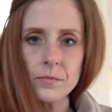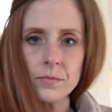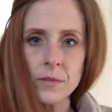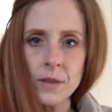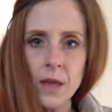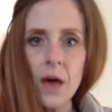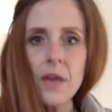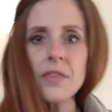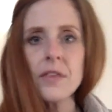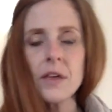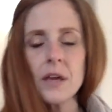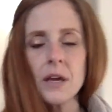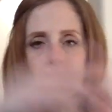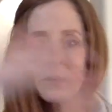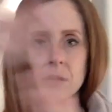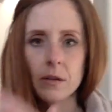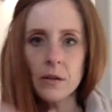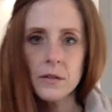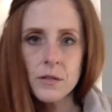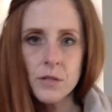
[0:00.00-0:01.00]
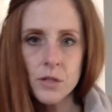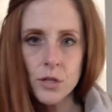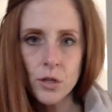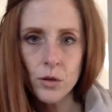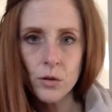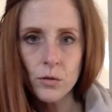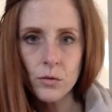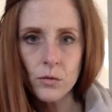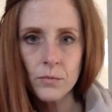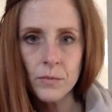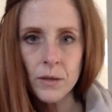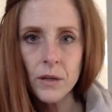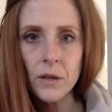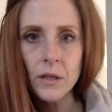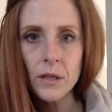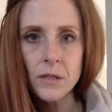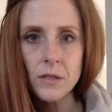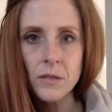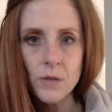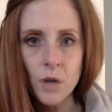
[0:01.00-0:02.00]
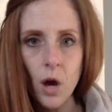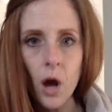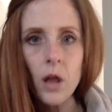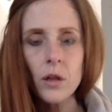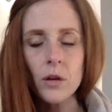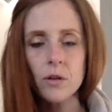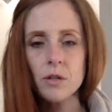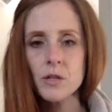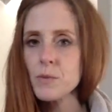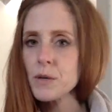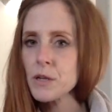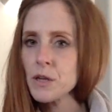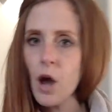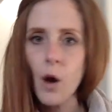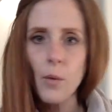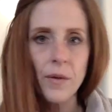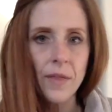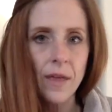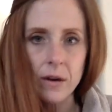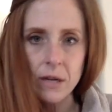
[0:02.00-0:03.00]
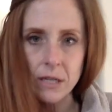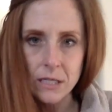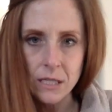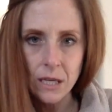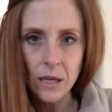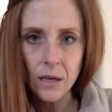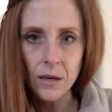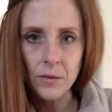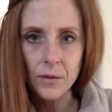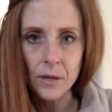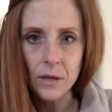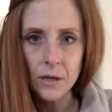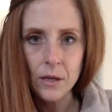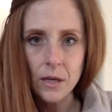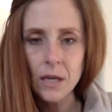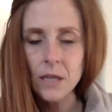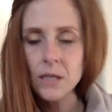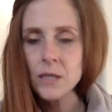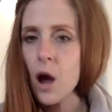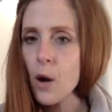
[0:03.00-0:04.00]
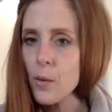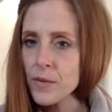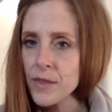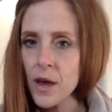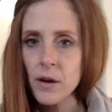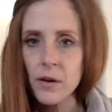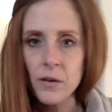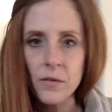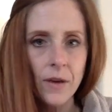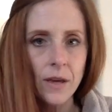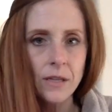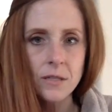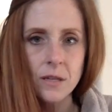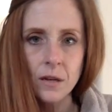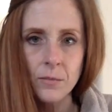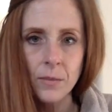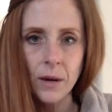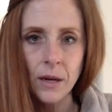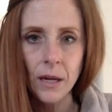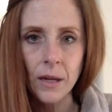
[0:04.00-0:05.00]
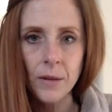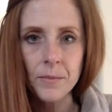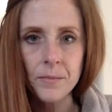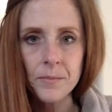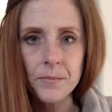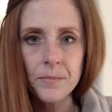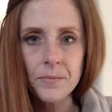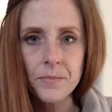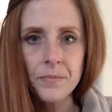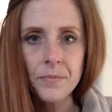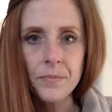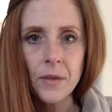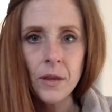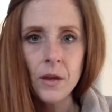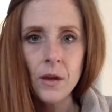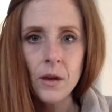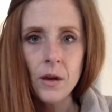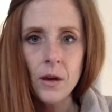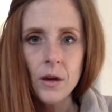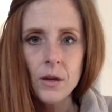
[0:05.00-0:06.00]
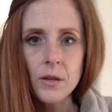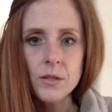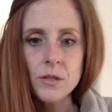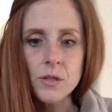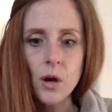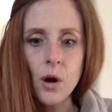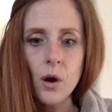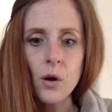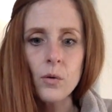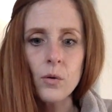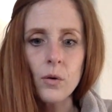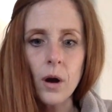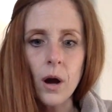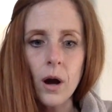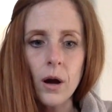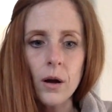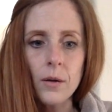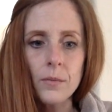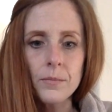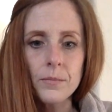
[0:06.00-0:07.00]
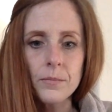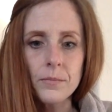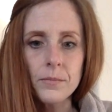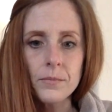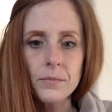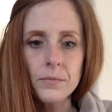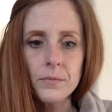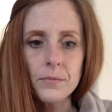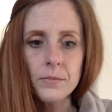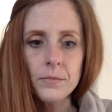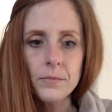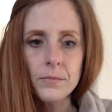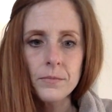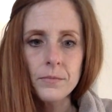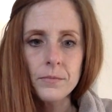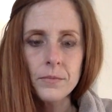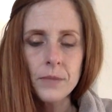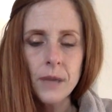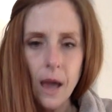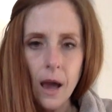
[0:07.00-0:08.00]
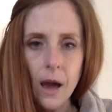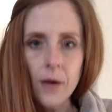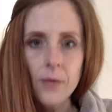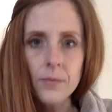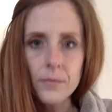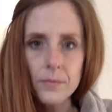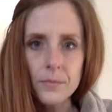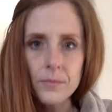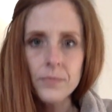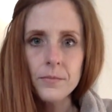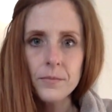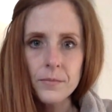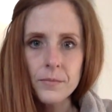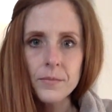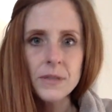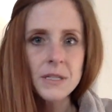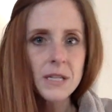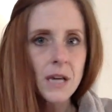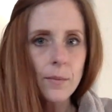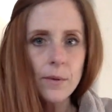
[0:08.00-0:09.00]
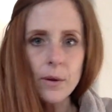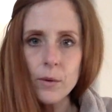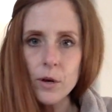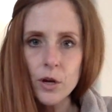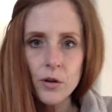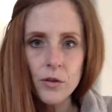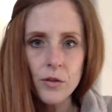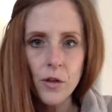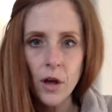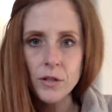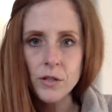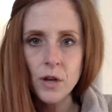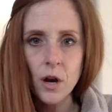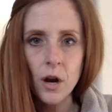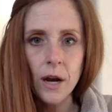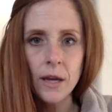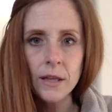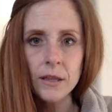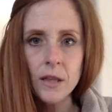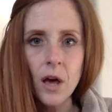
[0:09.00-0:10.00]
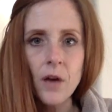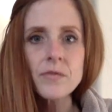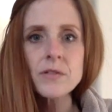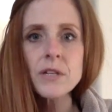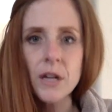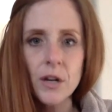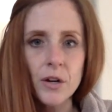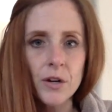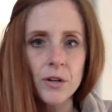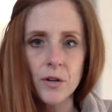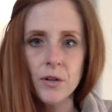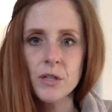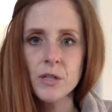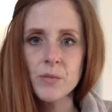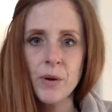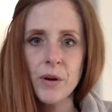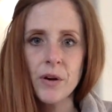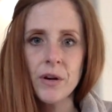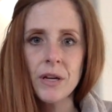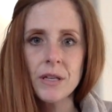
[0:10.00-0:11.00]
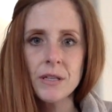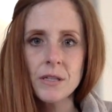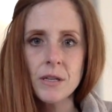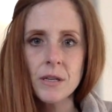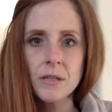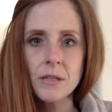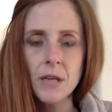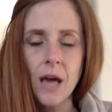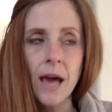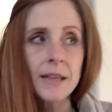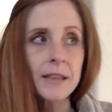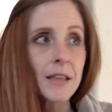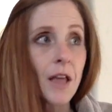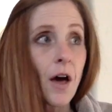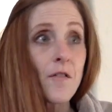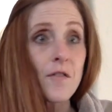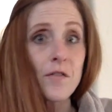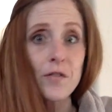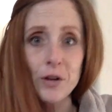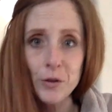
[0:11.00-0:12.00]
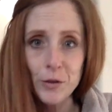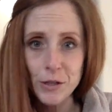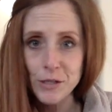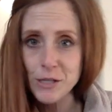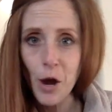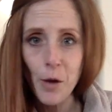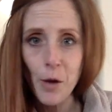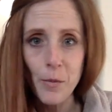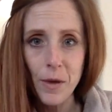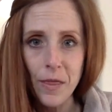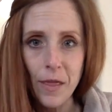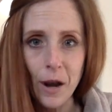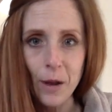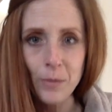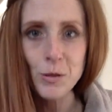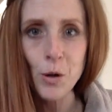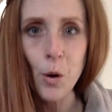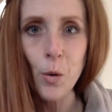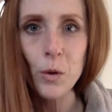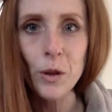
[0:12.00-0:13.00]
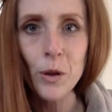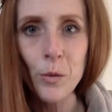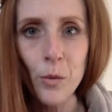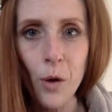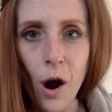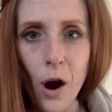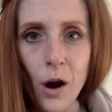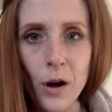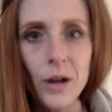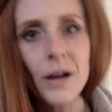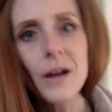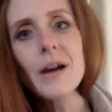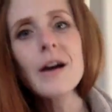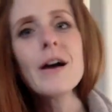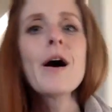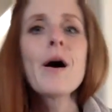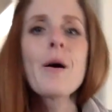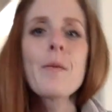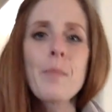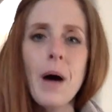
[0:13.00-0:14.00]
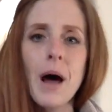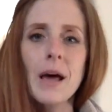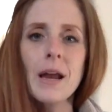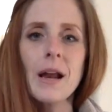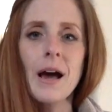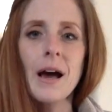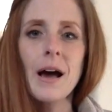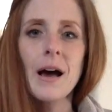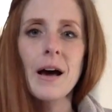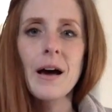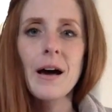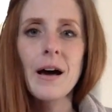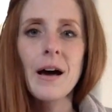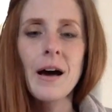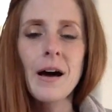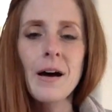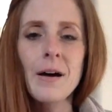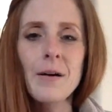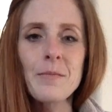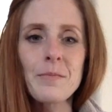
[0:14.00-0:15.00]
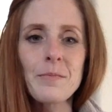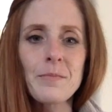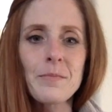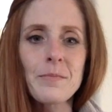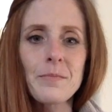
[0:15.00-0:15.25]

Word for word: nothing to millions of dollars, but not without a team and not without investing money. So, um, yeah, tell me what your thoughts are. I'd love to hear your experiences. I'd love for you to tell me that I'm totally wrong. But um,